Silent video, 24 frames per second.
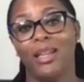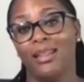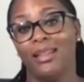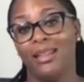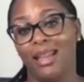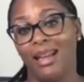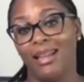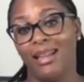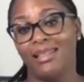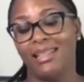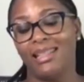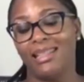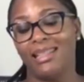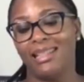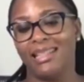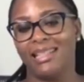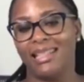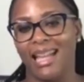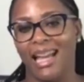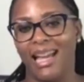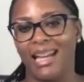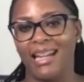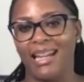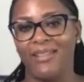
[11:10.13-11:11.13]
Yes, an
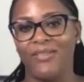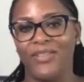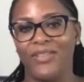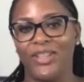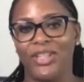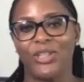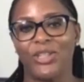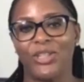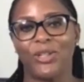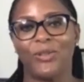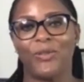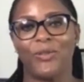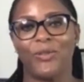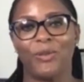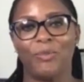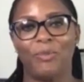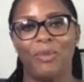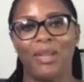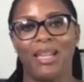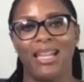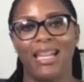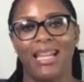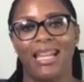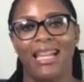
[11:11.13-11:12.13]
exciting venture for
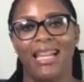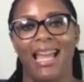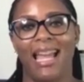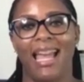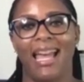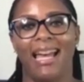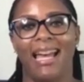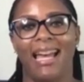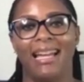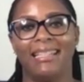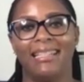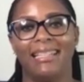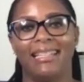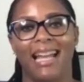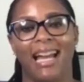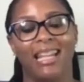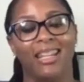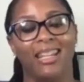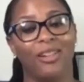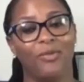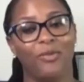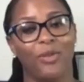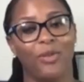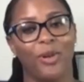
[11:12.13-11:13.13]
me, and I
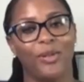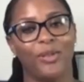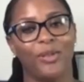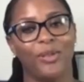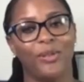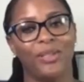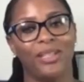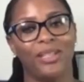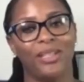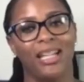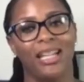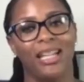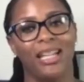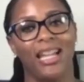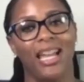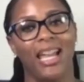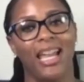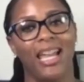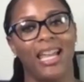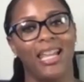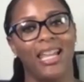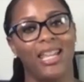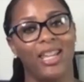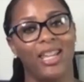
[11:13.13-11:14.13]
look forward to seeing
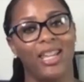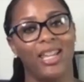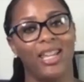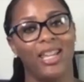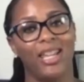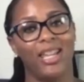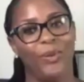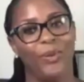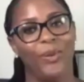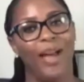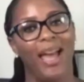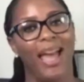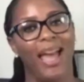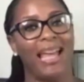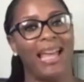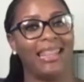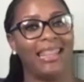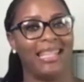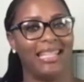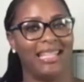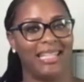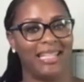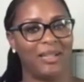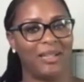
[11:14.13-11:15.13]
you at
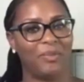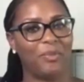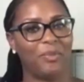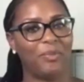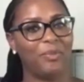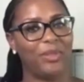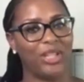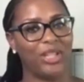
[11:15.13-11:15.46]
the gym.